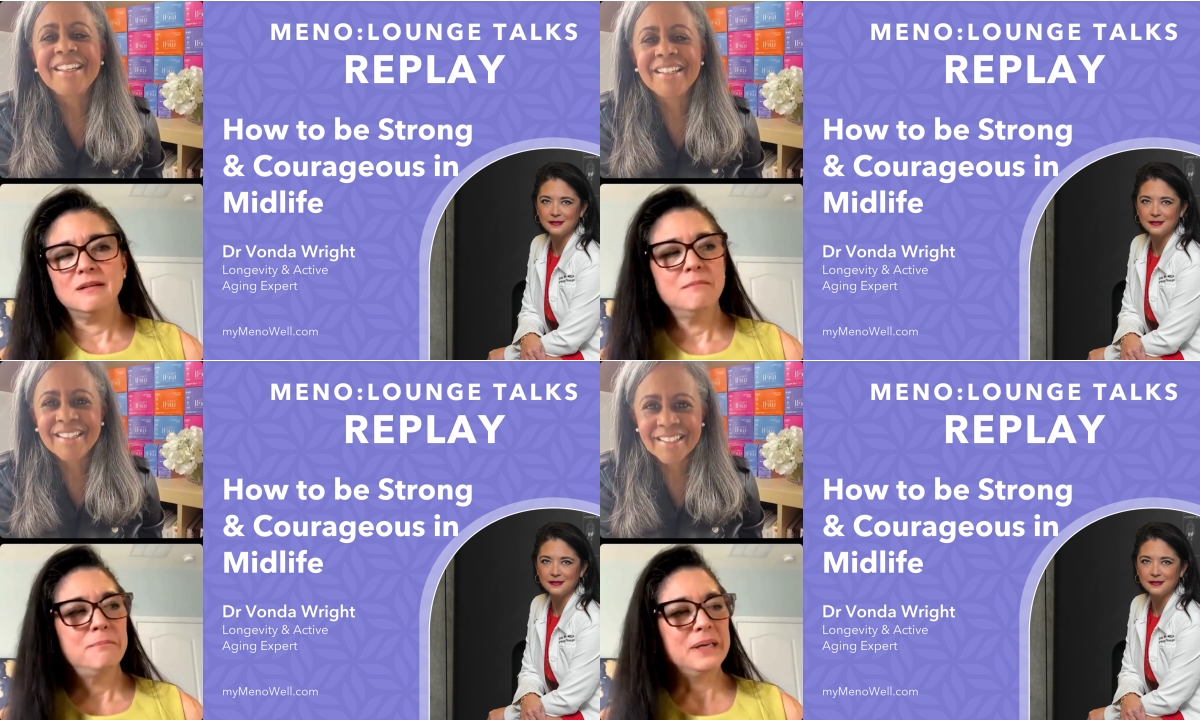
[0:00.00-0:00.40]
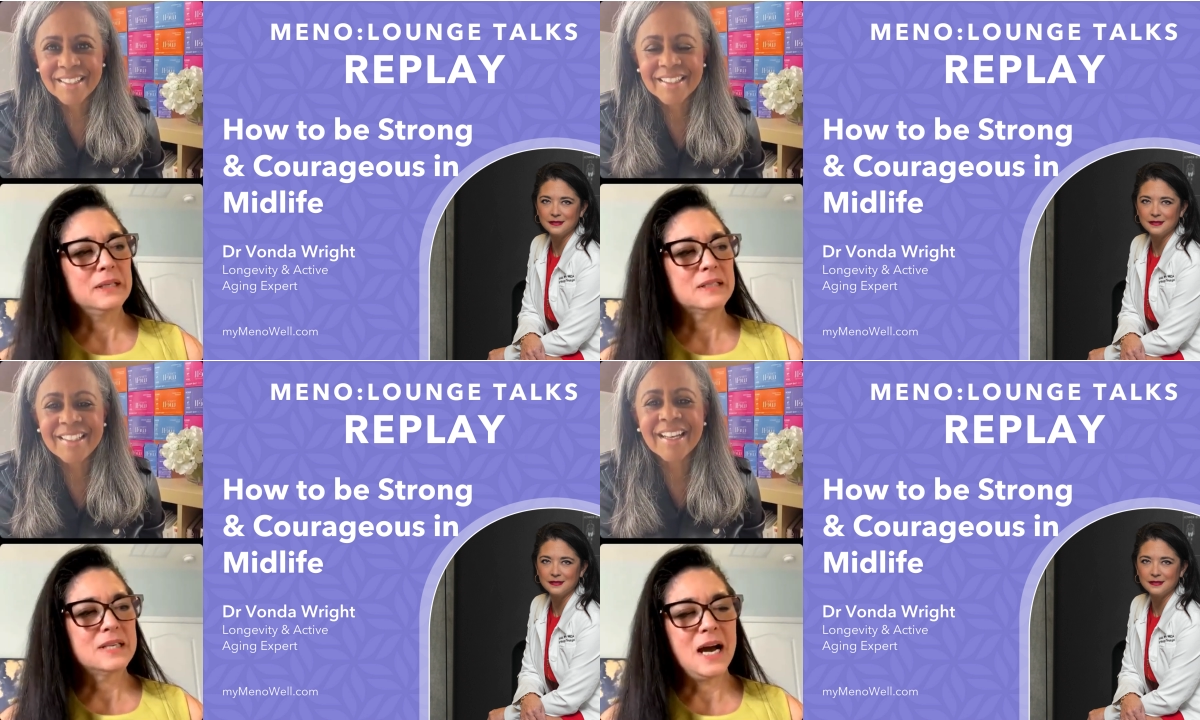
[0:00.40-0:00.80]
Speaker 1: but
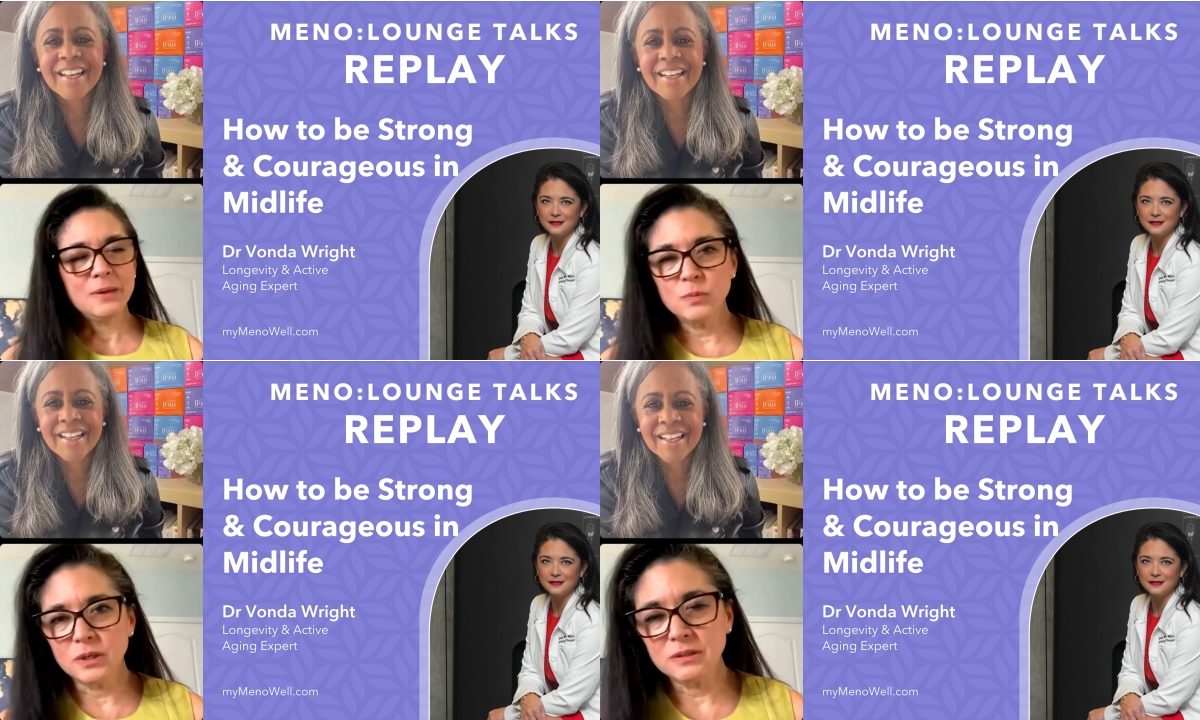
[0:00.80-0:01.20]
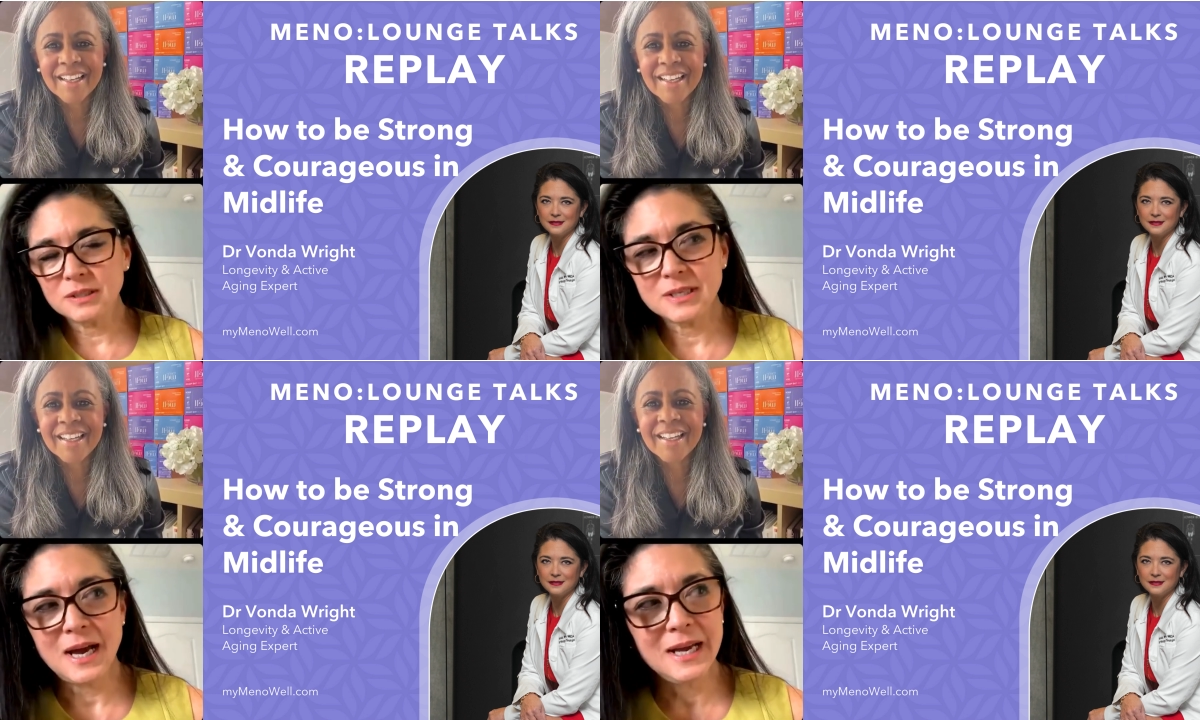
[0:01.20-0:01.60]
time will
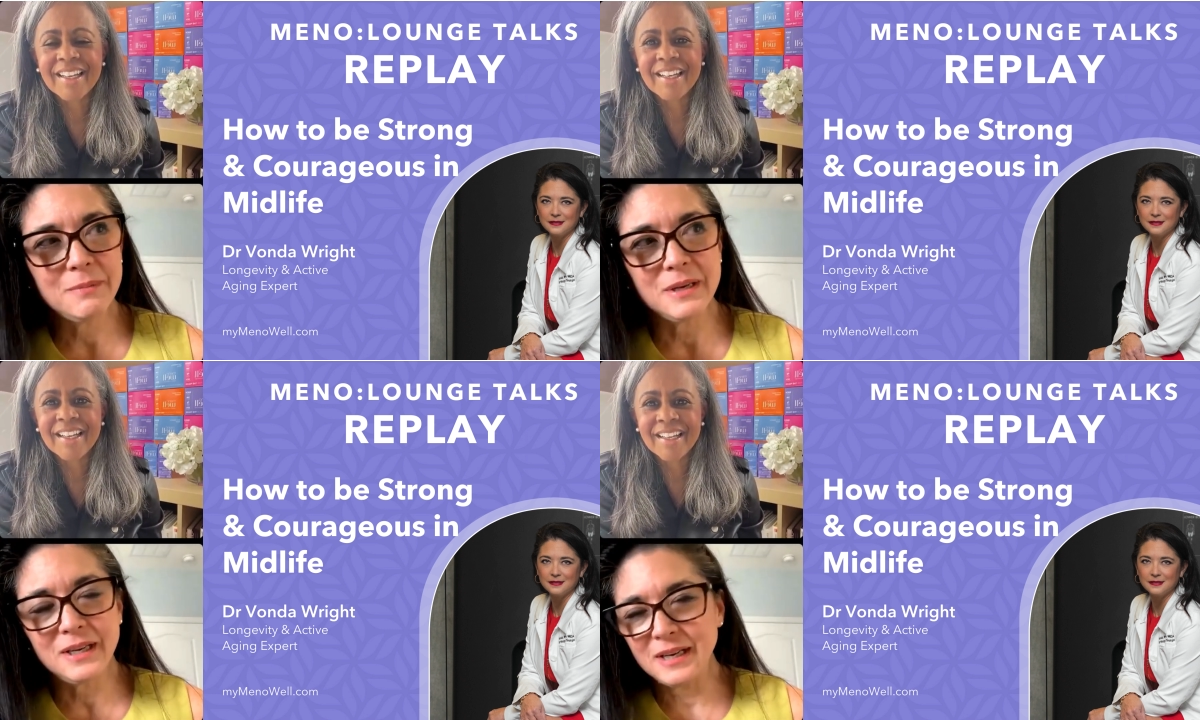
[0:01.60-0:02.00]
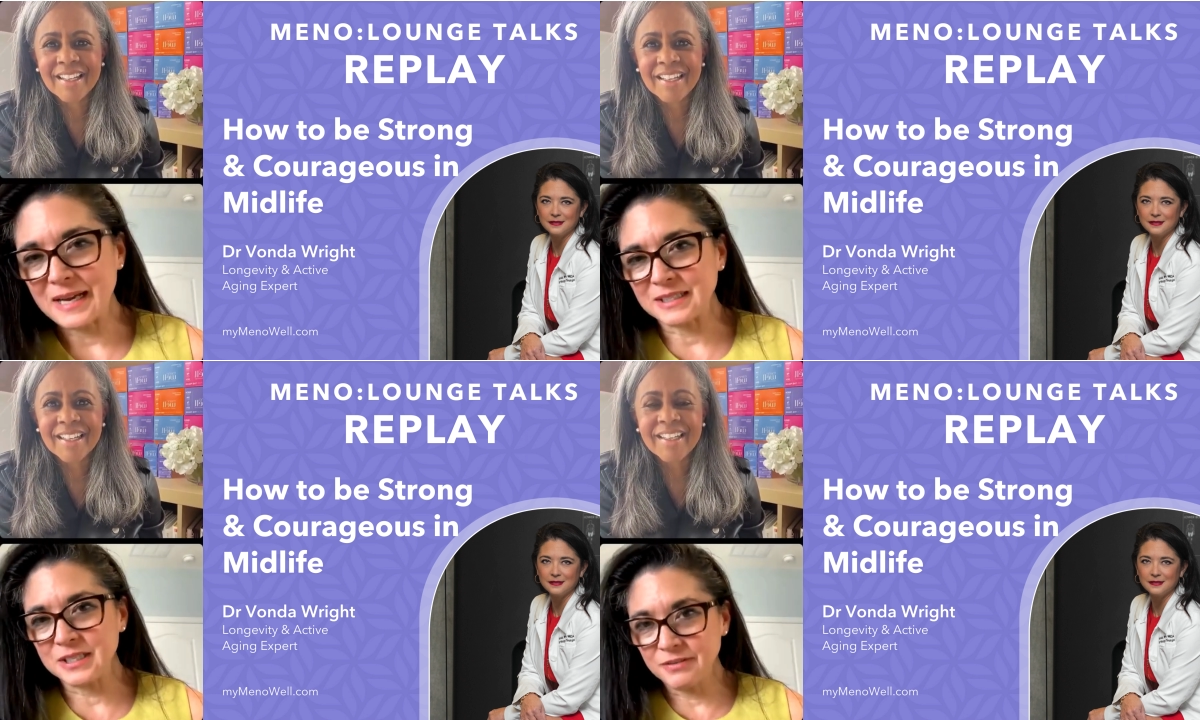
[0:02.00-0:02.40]
time and
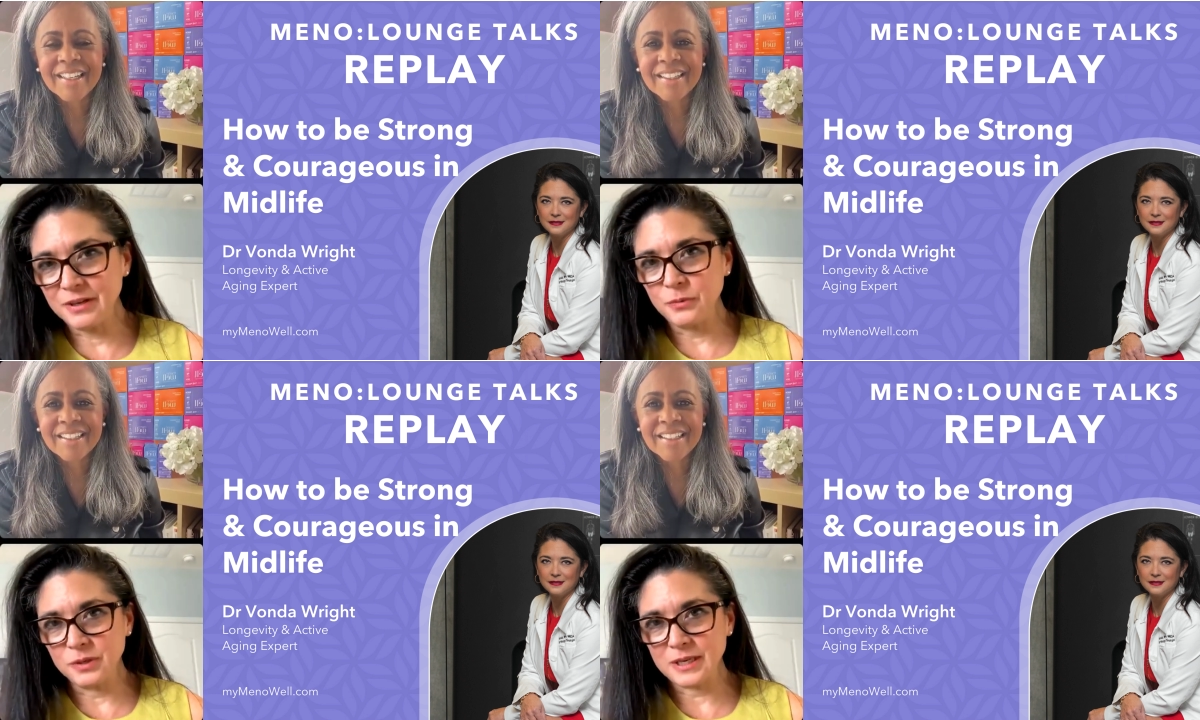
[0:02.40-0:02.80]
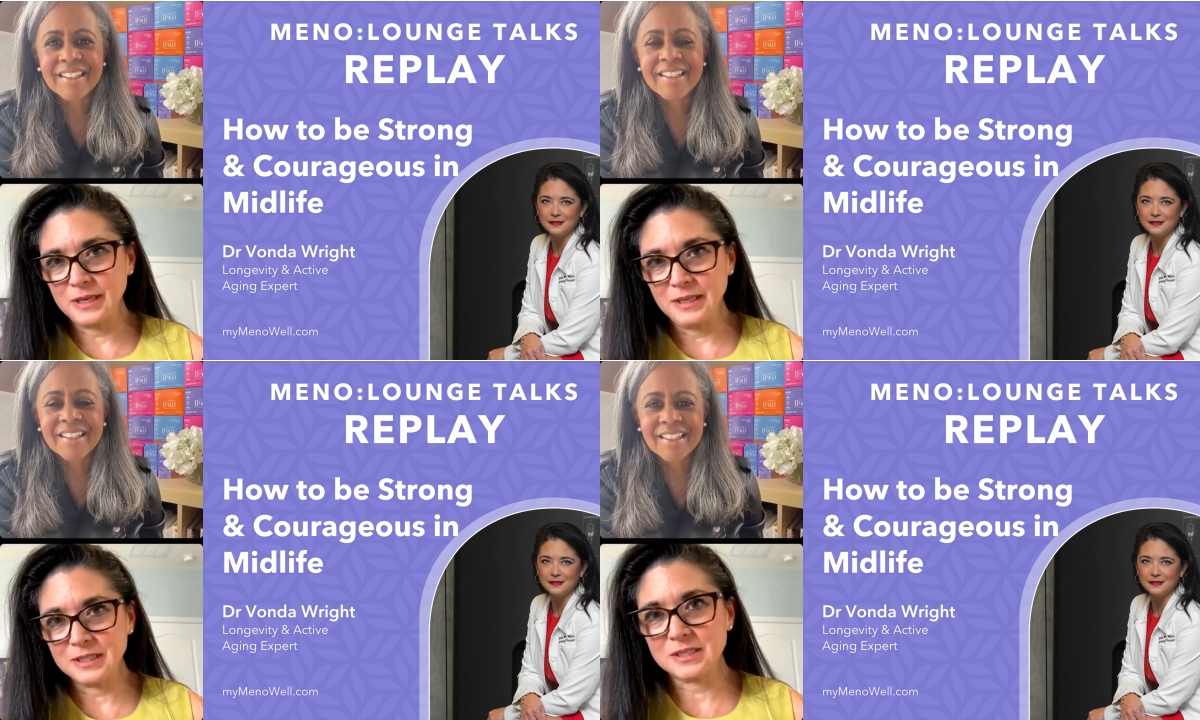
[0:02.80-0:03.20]
inactivity will
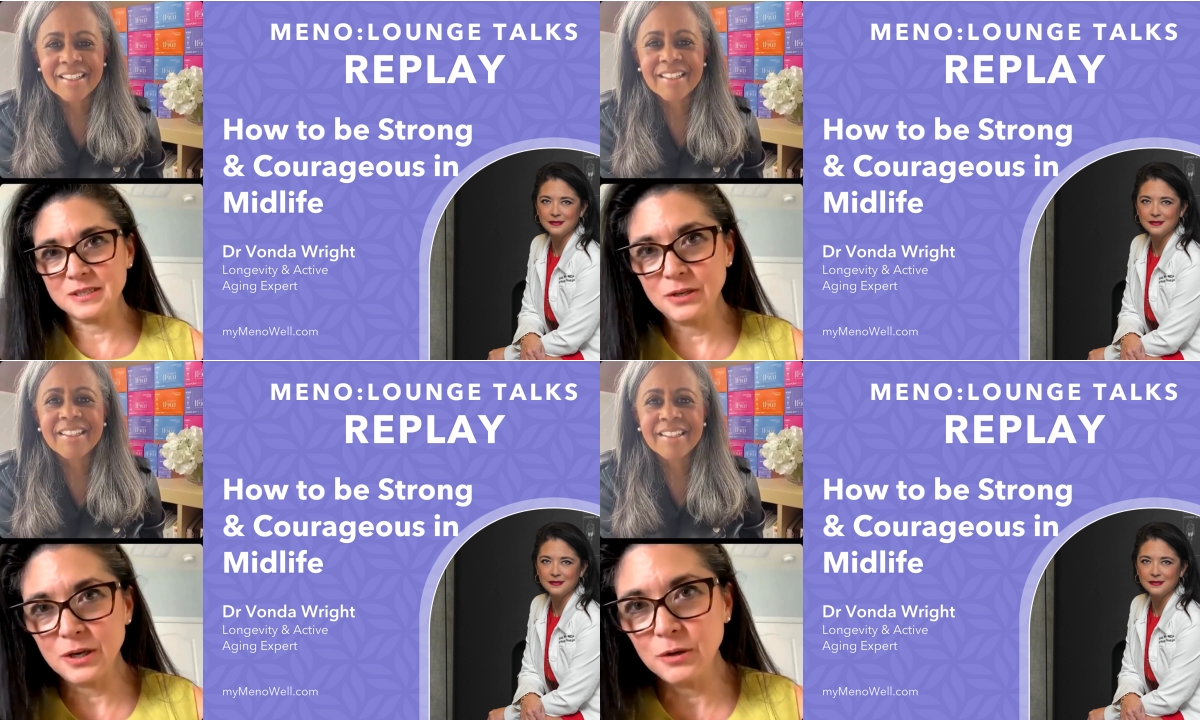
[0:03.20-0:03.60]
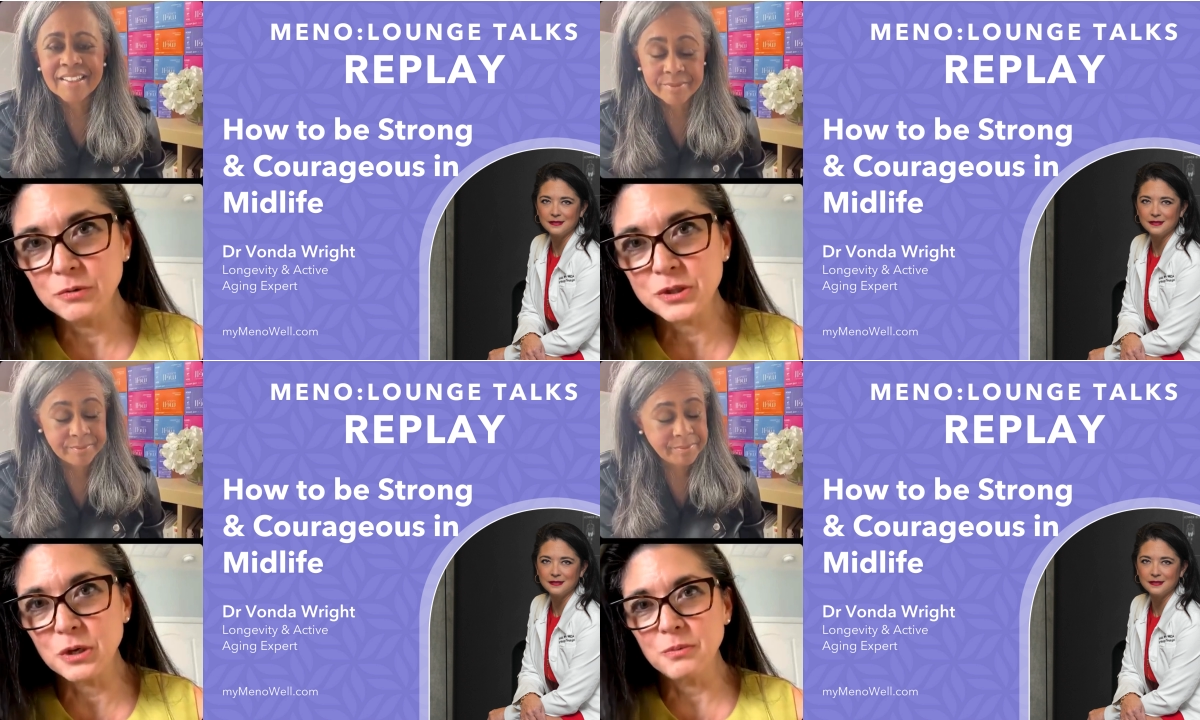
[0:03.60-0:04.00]
kill us you know
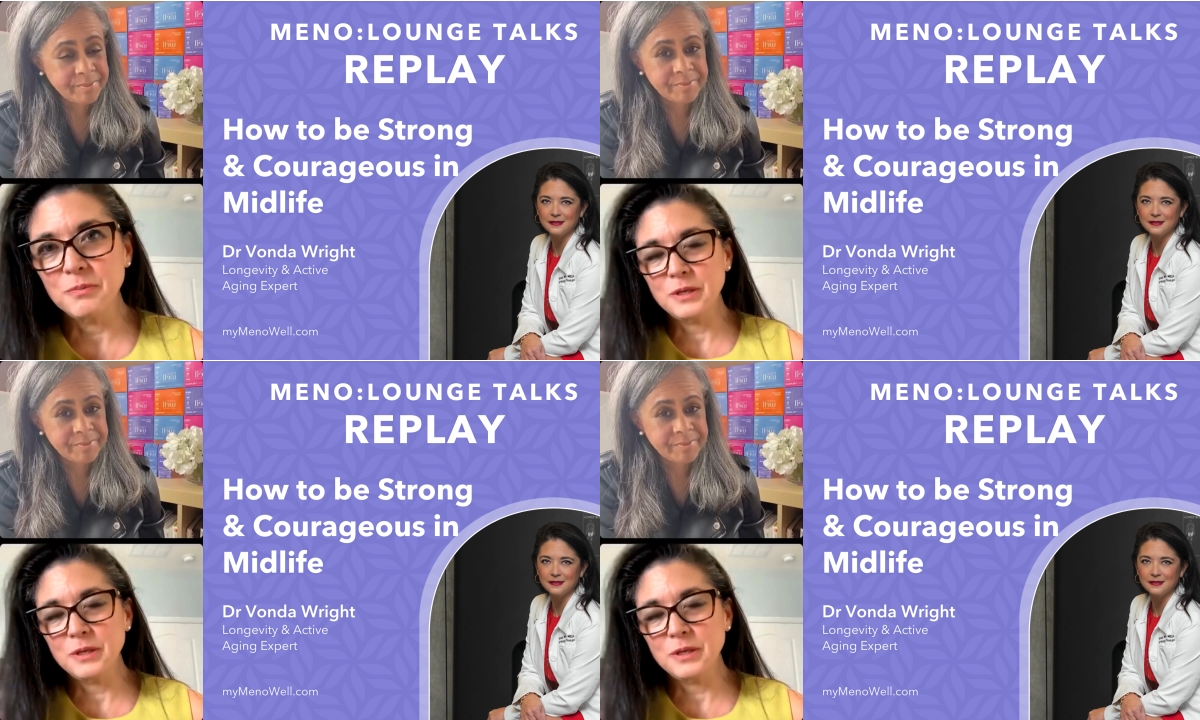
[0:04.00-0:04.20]
so